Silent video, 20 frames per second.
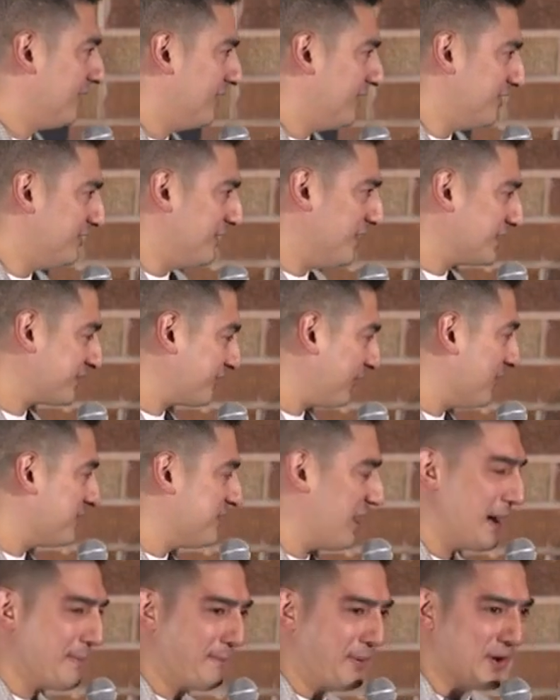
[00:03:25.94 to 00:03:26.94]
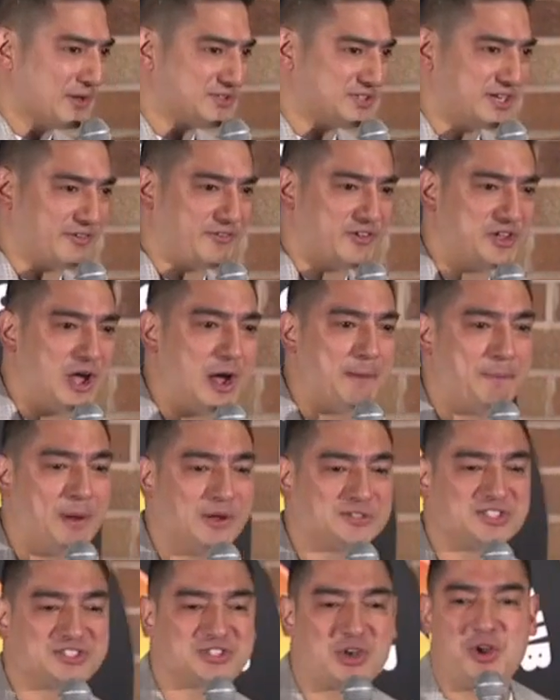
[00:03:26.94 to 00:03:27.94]
Notice for a young person, if a young
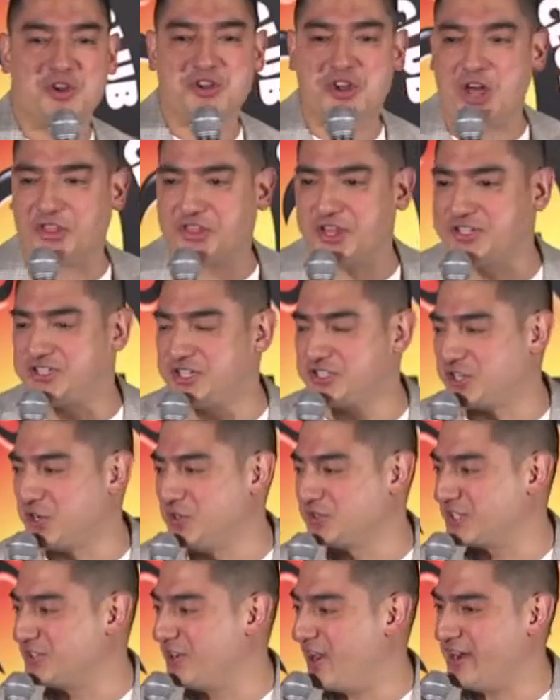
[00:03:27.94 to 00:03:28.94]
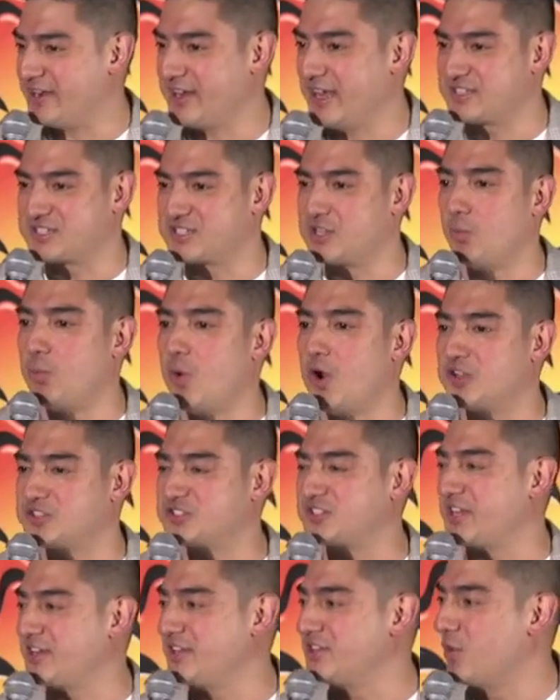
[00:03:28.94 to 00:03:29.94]
person's got nothing to do tonight, it's the worst
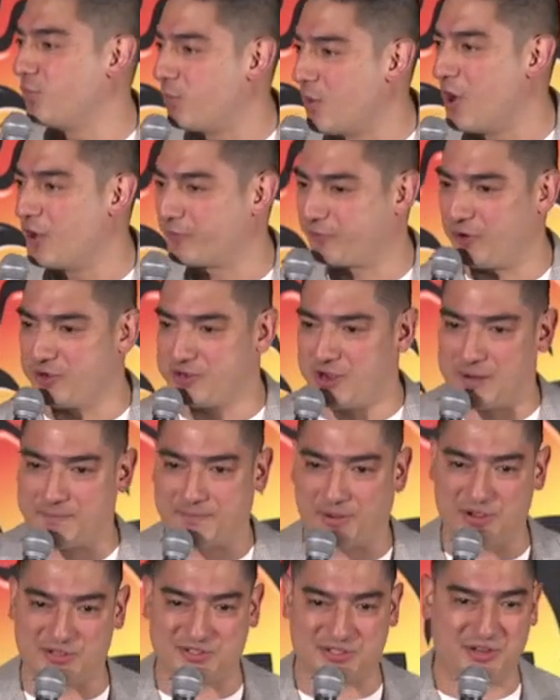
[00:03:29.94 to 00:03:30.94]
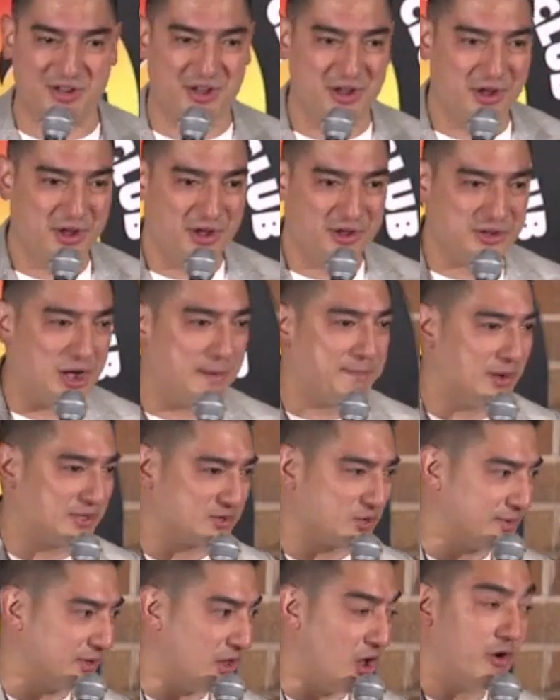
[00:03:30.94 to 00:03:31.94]
thing in the world for a young person. A young person
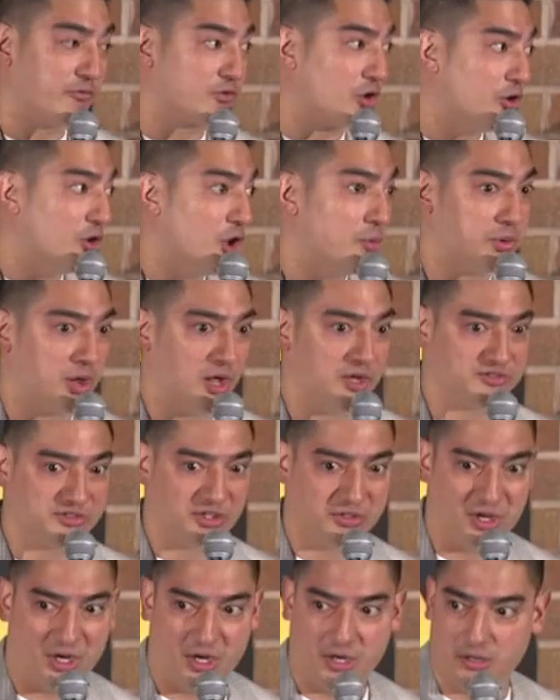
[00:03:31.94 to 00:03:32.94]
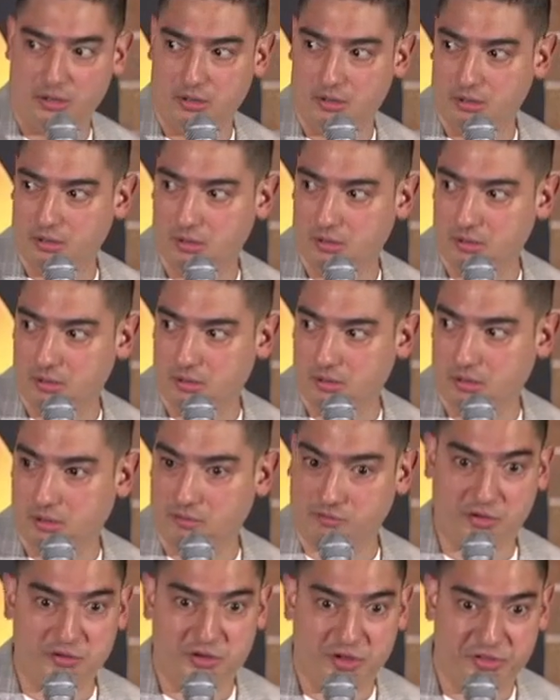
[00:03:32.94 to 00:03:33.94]
will be like, I've got no plans tonight. I've
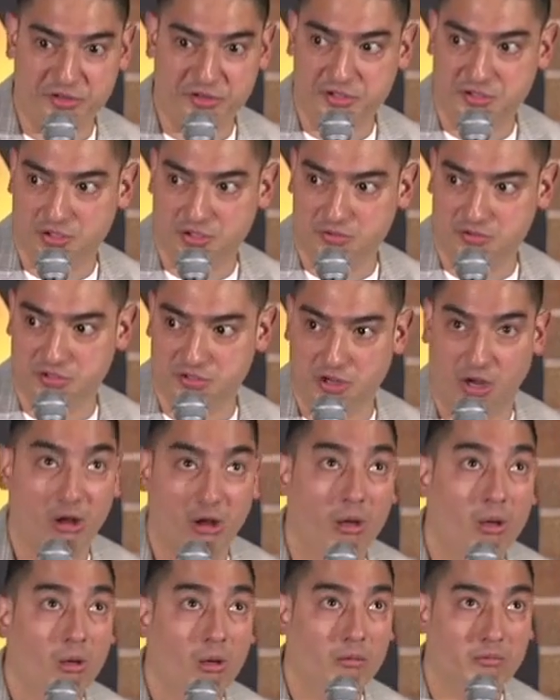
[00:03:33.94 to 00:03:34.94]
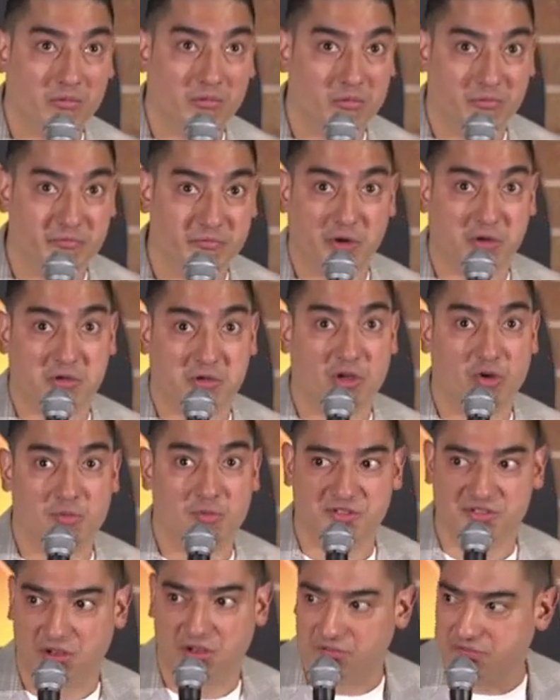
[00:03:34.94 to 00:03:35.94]
got nothing to do tonight. Oh, I'm going to fucking kill
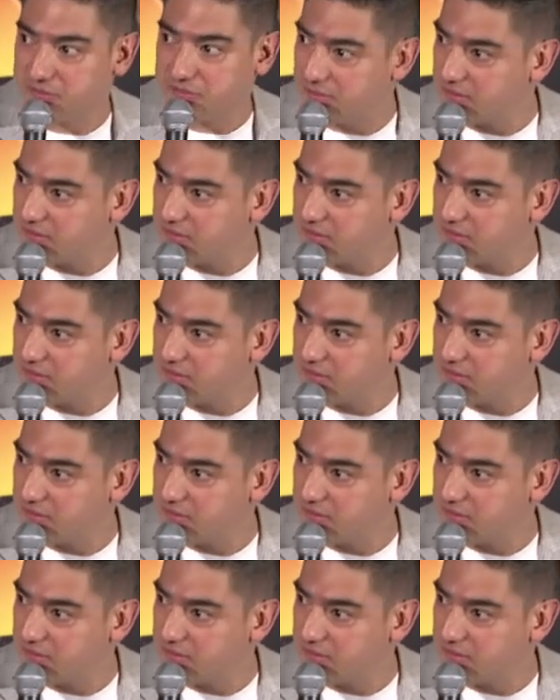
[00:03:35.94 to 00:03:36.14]
myself.